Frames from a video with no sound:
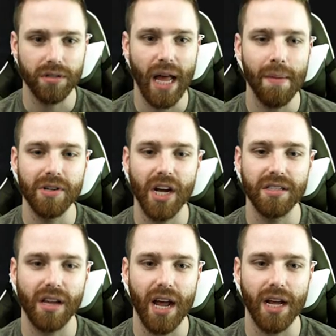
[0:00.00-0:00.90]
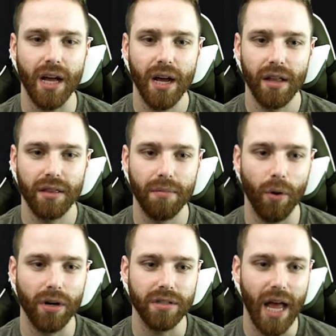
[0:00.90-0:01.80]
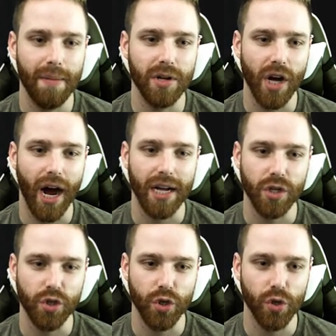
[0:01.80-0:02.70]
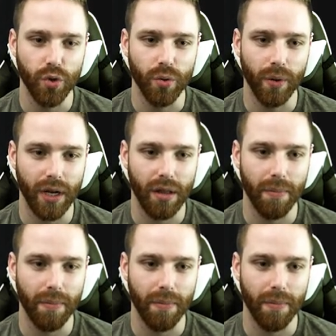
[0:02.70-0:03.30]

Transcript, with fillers: damage I take, the more damage I do. One of the